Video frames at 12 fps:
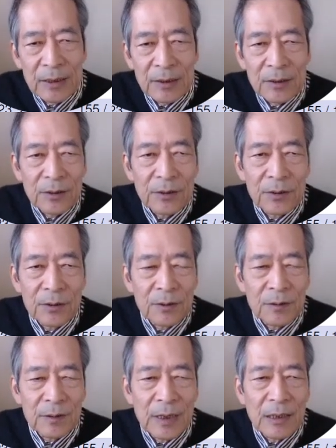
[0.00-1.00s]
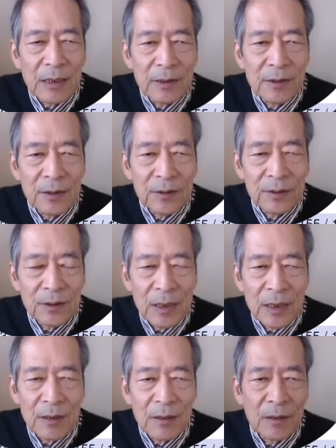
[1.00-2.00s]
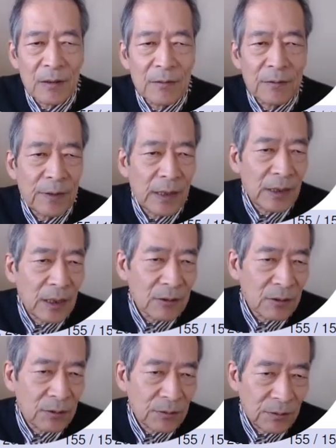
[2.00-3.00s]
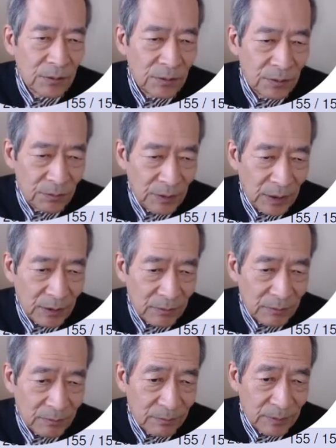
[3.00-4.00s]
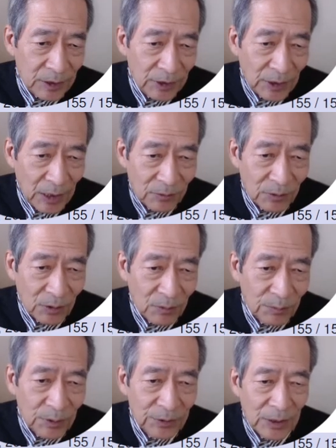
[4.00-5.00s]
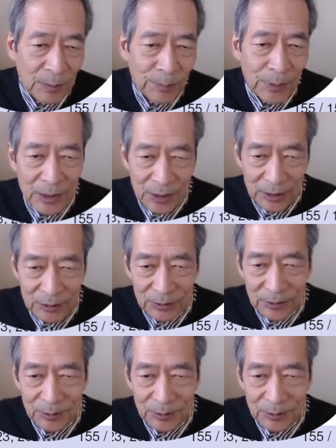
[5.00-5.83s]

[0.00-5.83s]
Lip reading: So now that this is a final concluding result of this appendix.